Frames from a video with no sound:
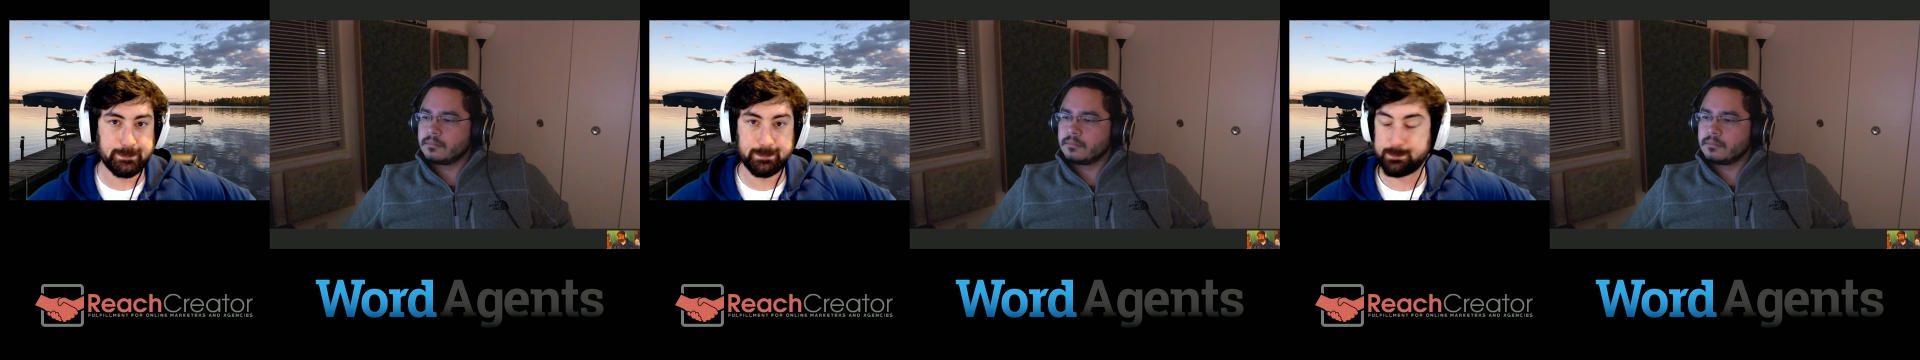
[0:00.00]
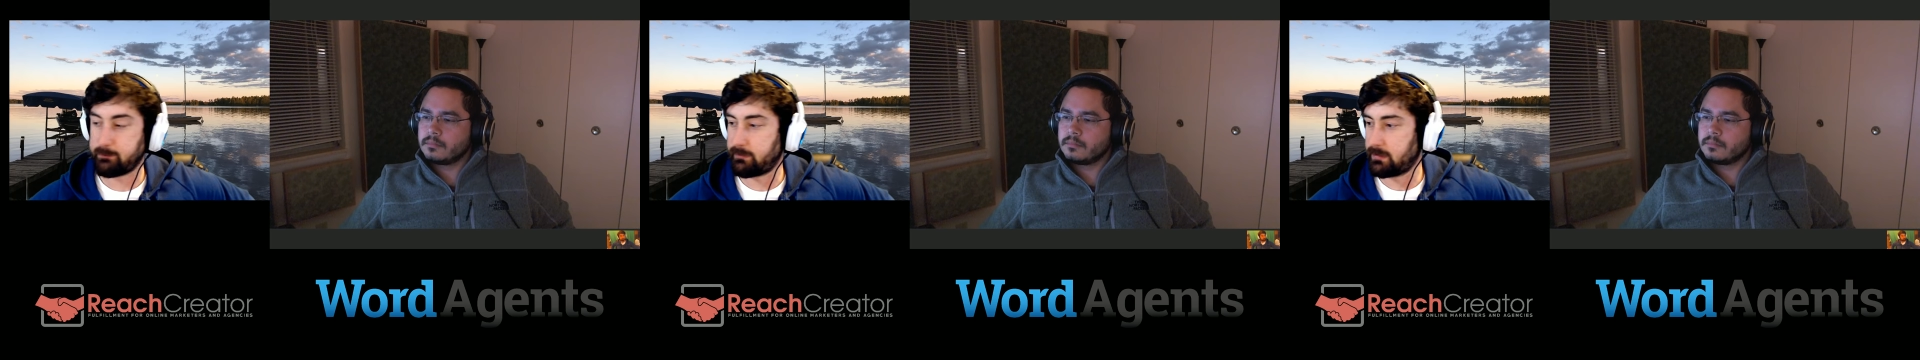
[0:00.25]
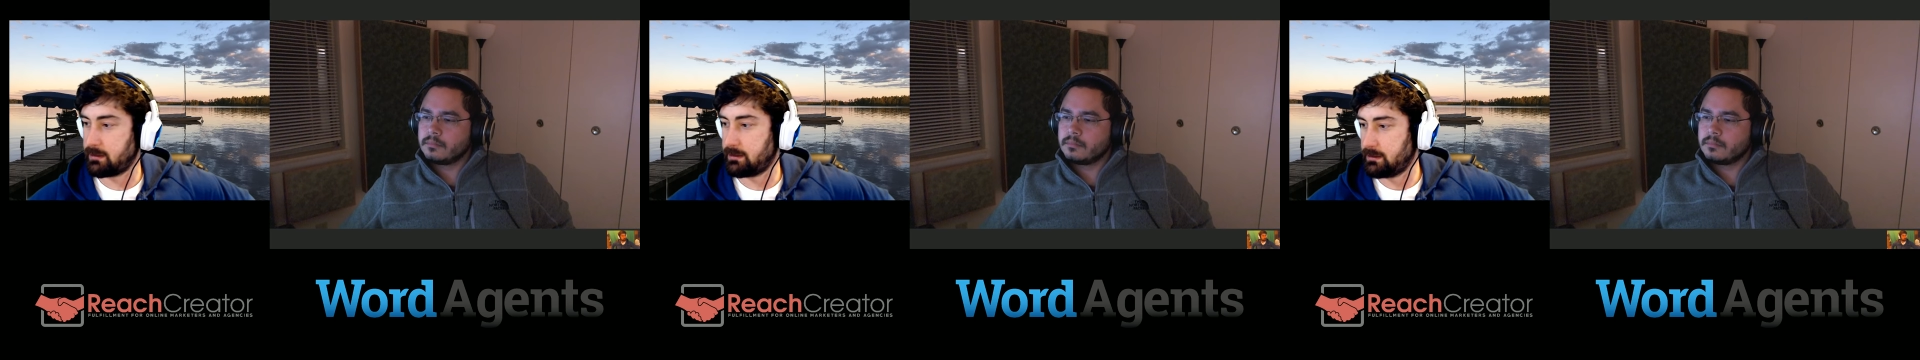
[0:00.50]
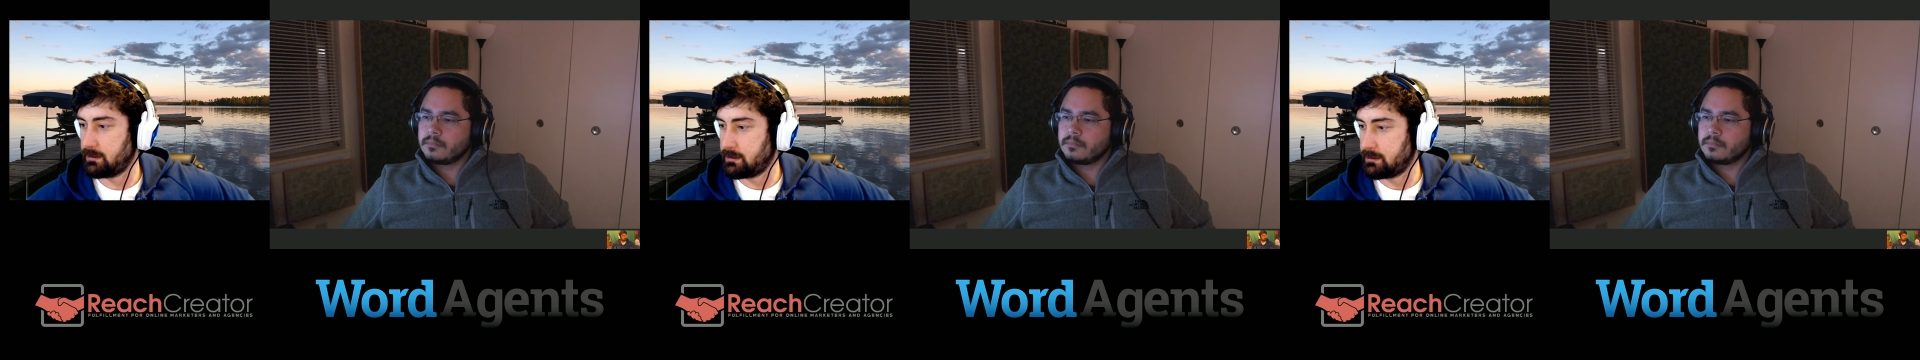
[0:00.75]

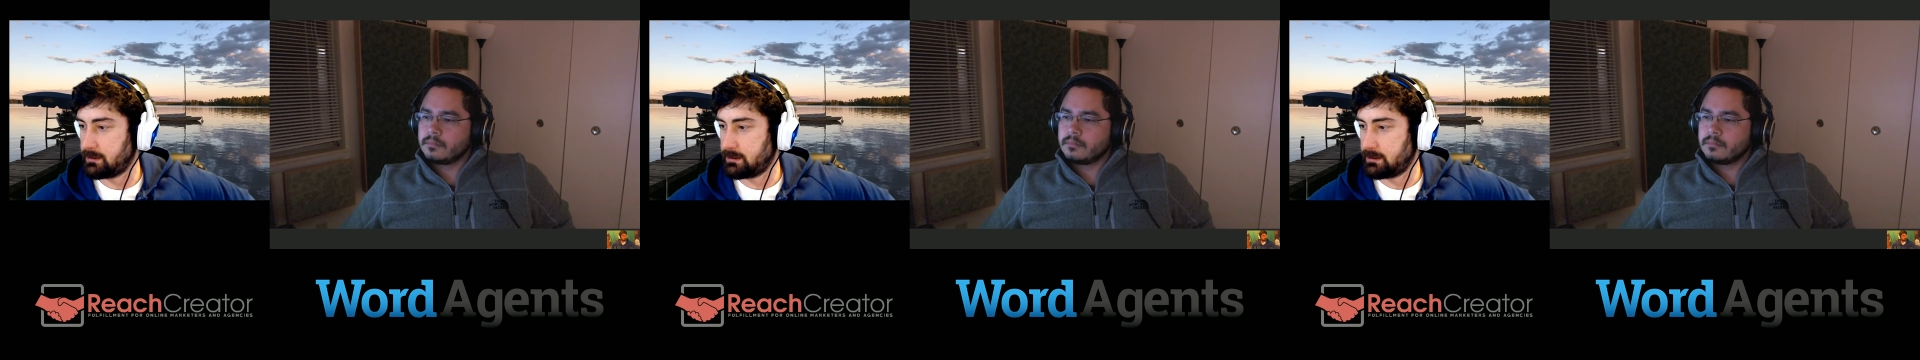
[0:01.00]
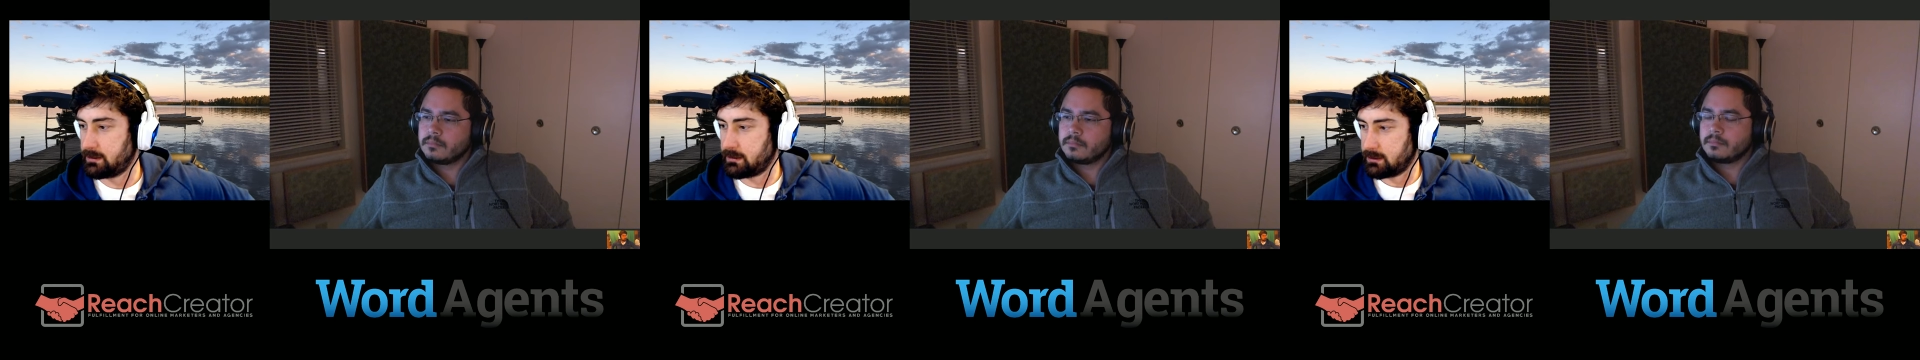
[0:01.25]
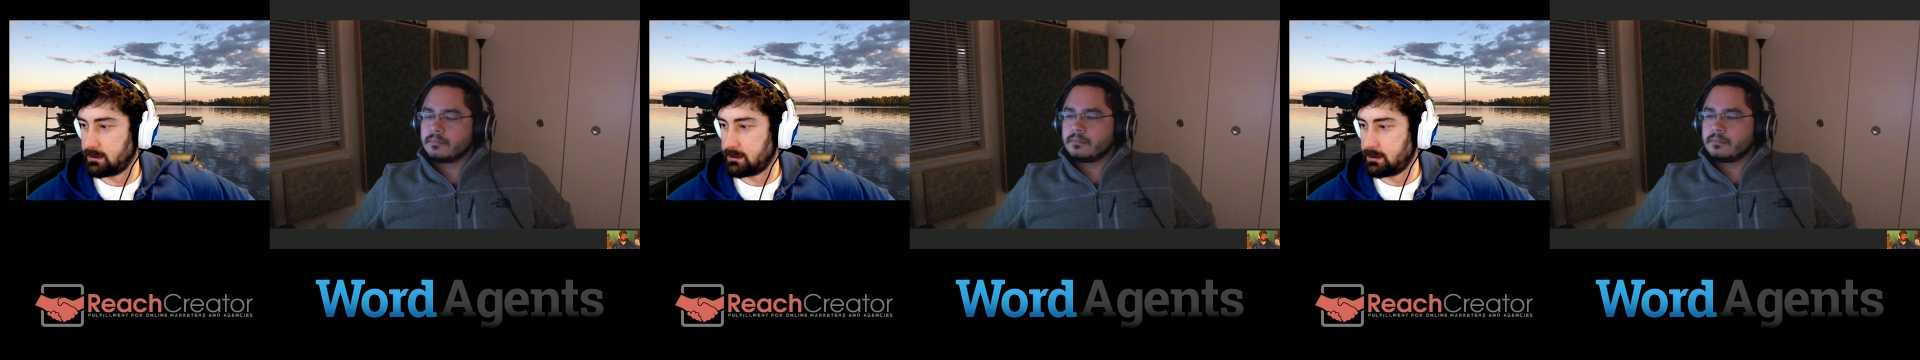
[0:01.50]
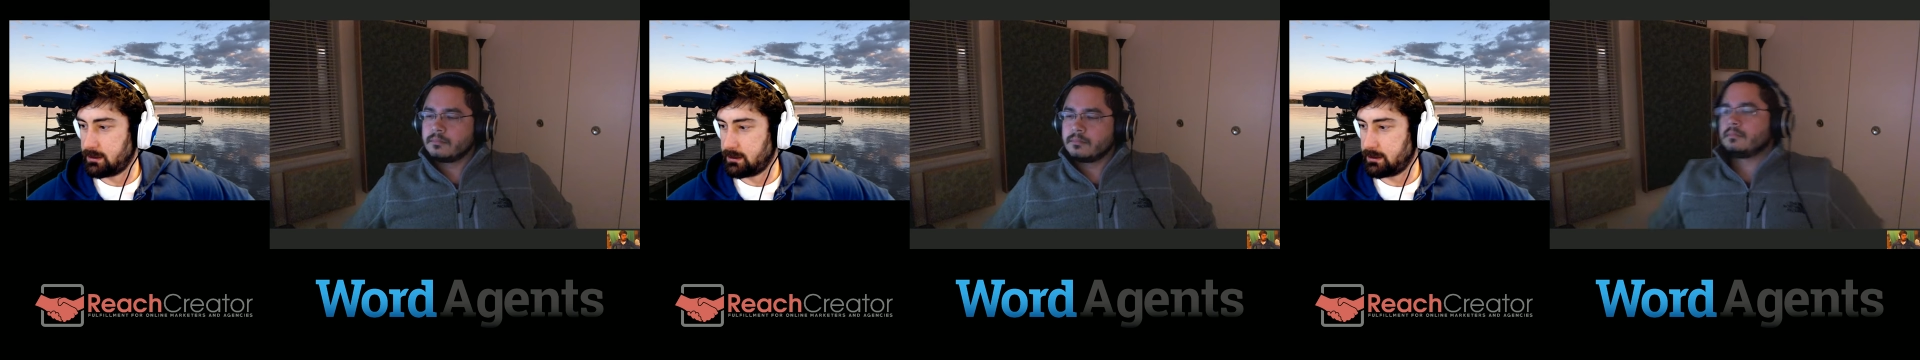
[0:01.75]

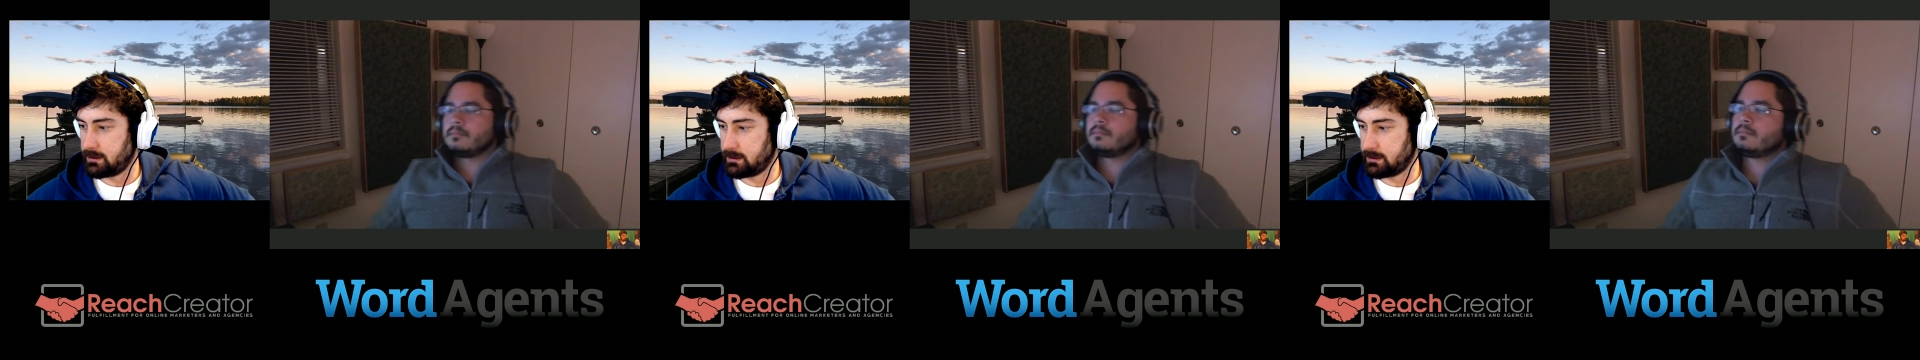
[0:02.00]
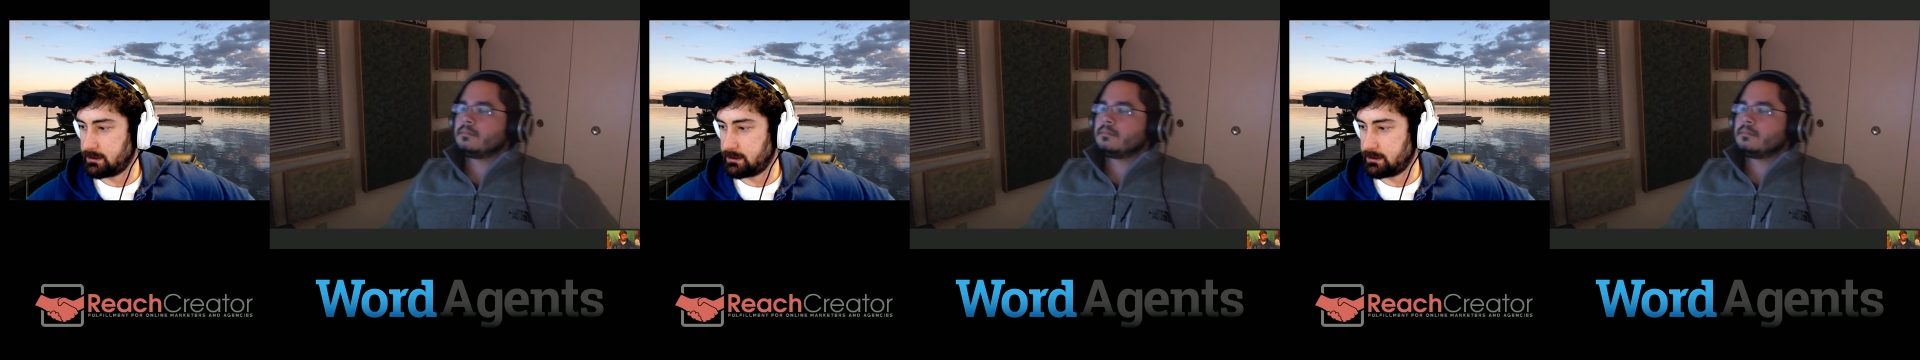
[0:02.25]
(silence)